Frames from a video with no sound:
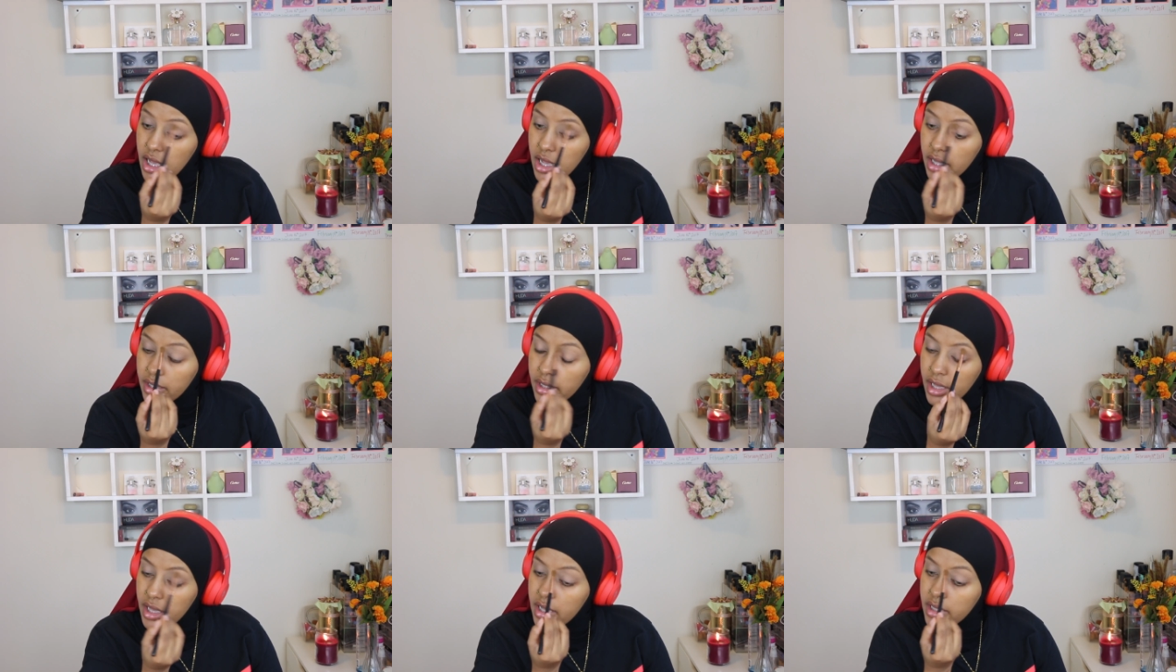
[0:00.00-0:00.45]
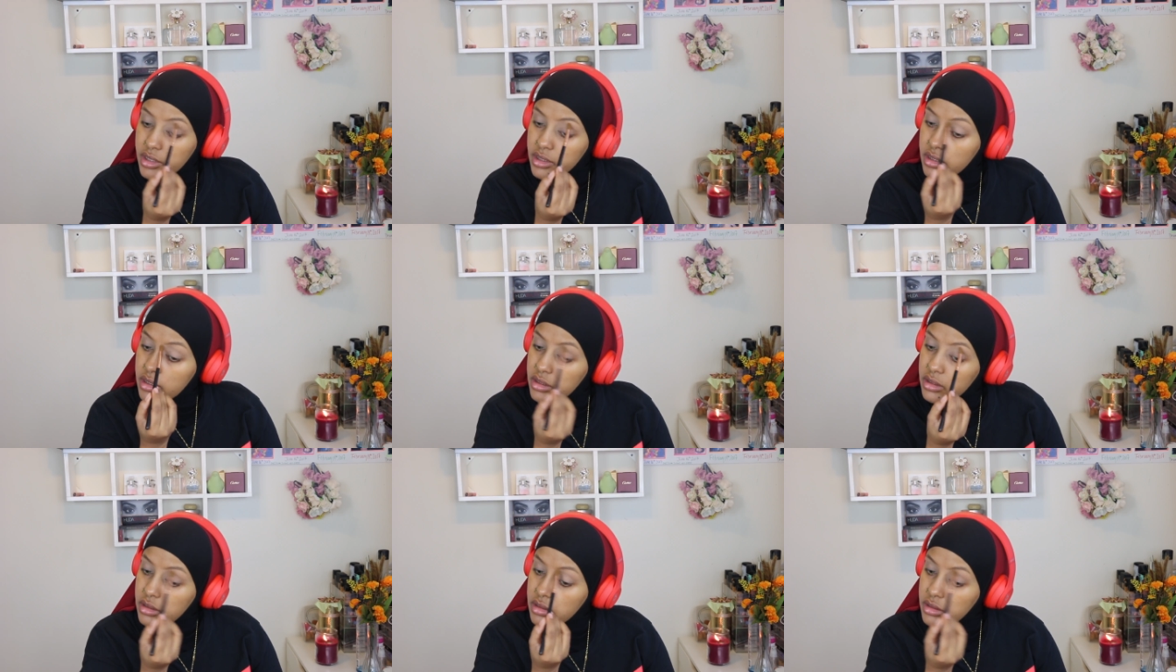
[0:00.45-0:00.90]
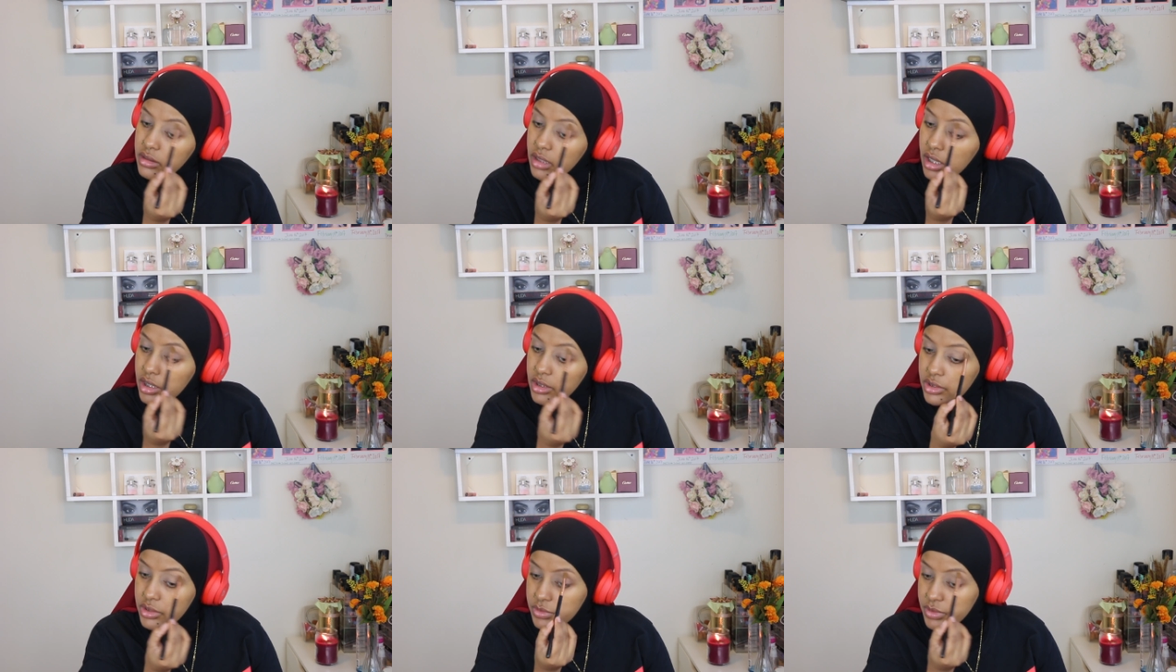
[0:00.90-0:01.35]
Again,
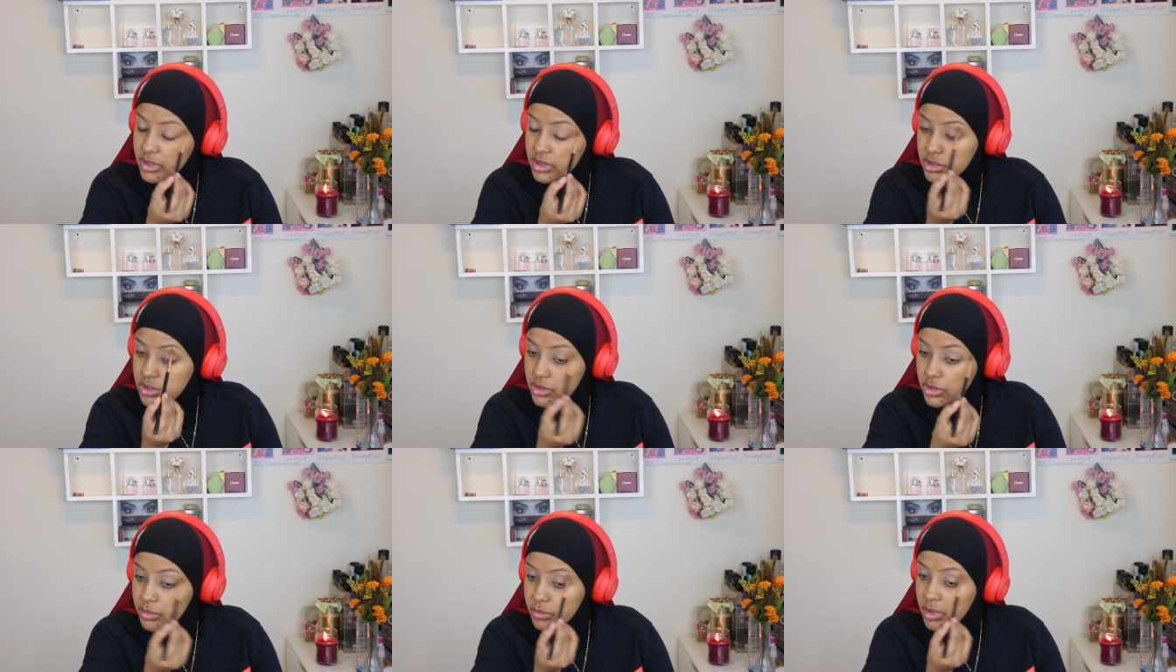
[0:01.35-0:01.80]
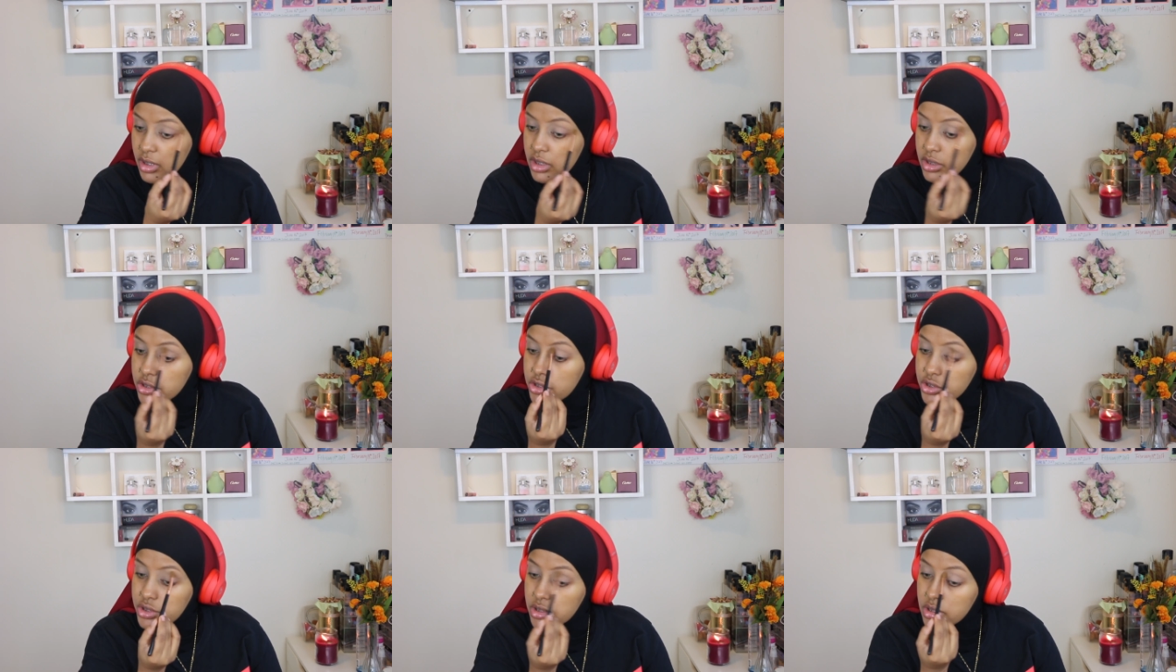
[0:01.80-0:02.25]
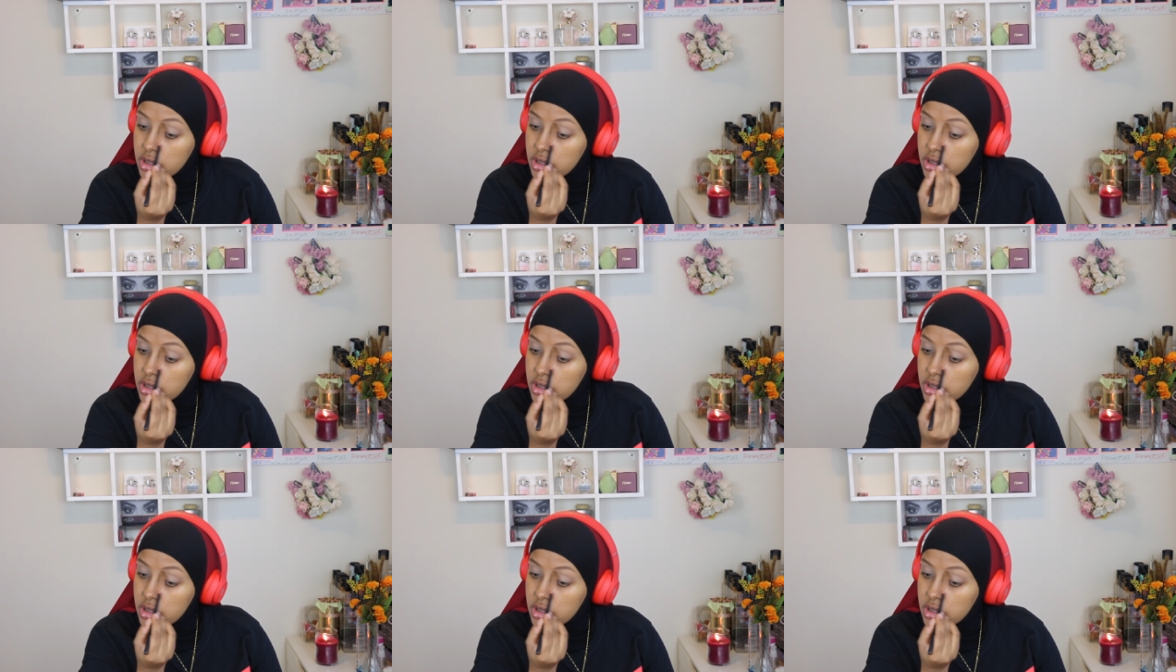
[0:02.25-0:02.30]
not doing too much